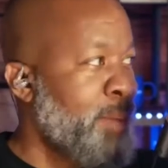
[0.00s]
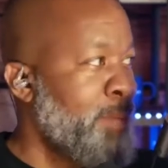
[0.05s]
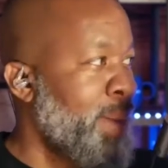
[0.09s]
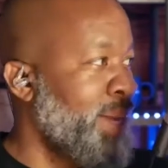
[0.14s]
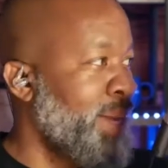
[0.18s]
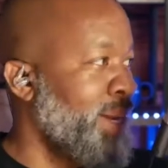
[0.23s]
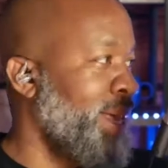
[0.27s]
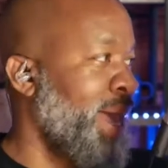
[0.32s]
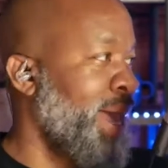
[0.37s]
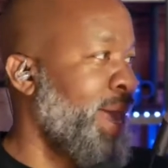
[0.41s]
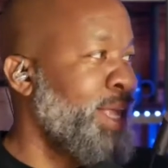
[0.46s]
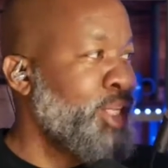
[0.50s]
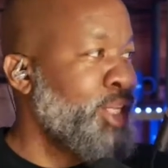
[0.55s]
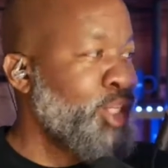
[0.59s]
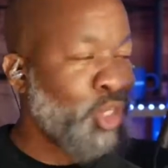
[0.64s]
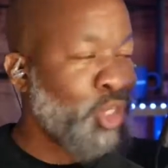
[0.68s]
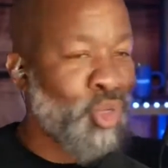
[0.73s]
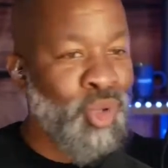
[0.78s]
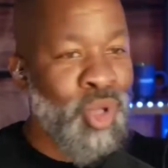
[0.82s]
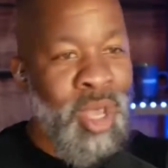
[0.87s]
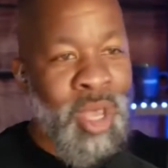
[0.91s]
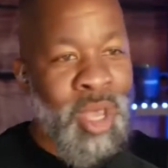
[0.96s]
somebody hates
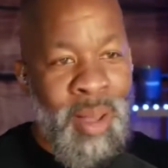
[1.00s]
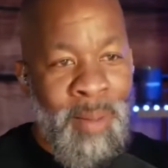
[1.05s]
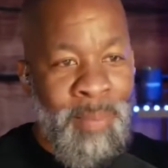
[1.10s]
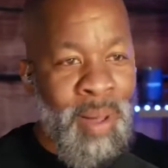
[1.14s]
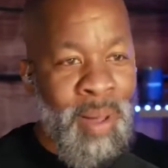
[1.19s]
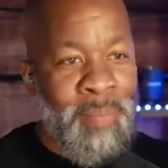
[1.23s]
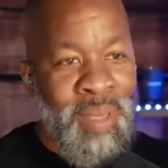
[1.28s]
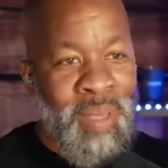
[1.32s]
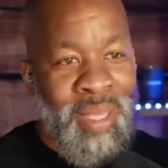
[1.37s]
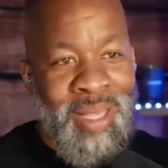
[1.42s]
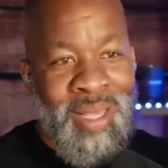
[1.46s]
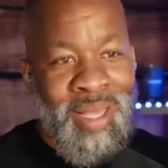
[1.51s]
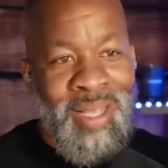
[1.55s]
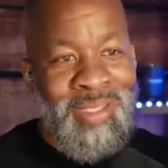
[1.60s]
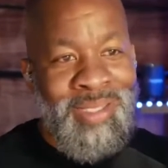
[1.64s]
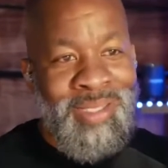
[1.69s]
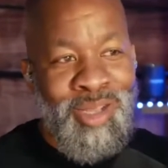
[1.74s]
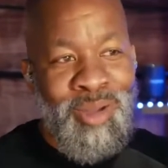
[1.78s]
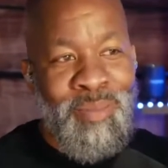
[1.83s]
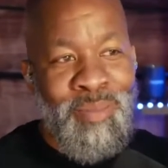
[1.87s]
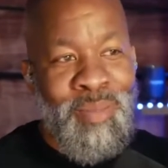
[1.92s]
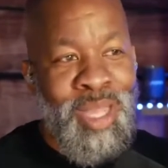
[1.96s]
you, but
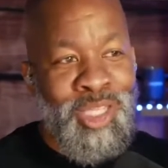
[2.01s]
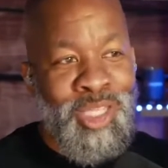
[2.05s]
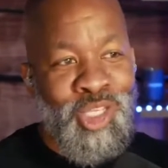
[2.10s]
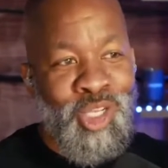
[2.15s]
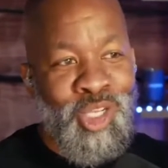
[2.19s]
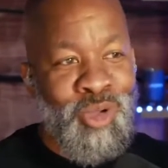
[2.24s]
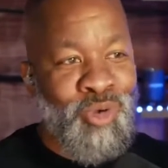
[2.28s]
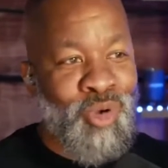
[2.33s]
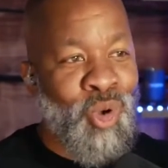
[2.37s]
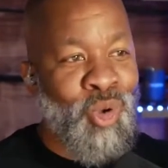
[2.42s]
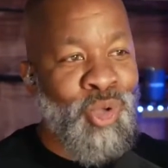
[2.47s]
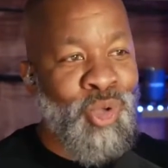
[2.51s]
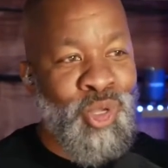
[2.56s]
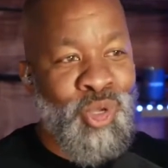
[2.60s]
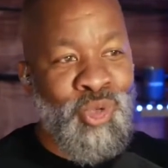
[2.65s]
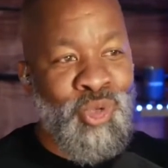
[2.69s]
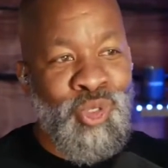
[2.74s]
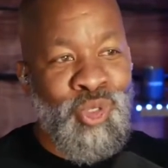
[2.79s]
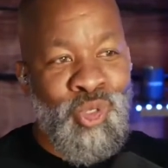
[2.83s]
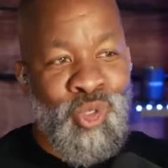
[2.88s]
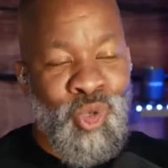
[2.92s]
because they're meant to grow you